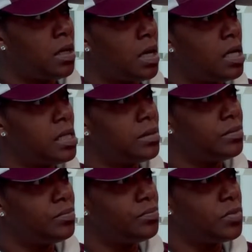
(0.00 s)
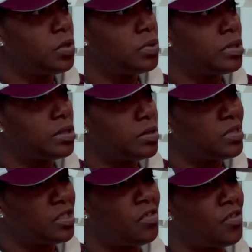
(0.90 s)
It
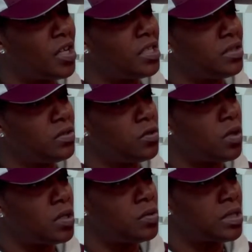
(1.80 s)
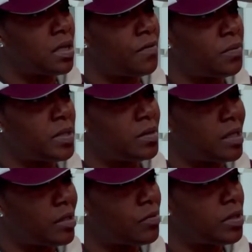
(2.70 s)
was all right. It was time for me to
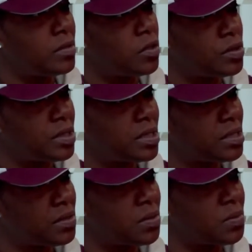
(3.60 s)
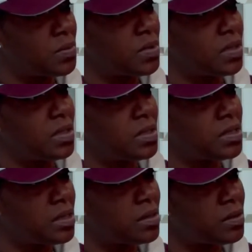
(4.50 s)
really learn the system and
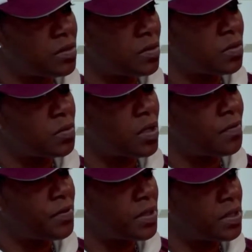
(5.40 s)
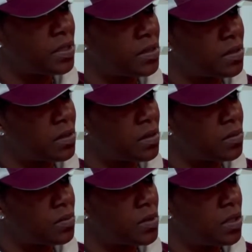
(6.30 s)
see where I fit in.
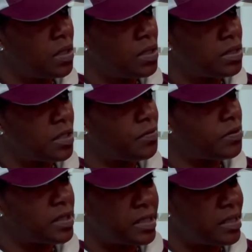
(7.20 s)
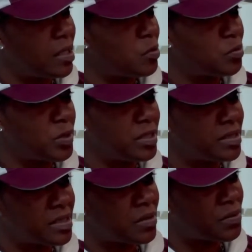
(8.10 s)
Definitely helped me
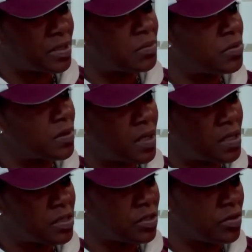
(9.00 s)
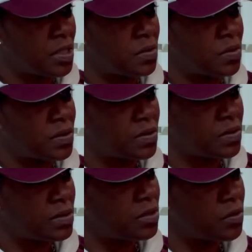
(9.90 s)
because I was able to concentrate
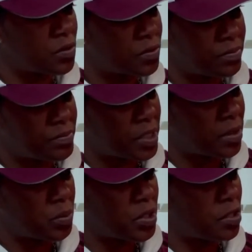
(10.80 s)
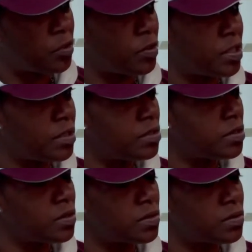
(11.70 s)
on making better grades
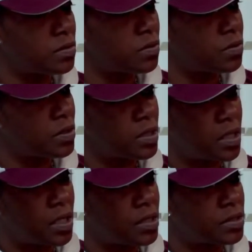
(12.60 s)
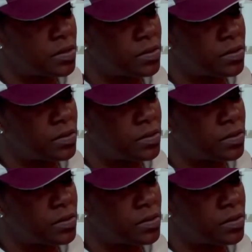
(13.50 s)
and going to class and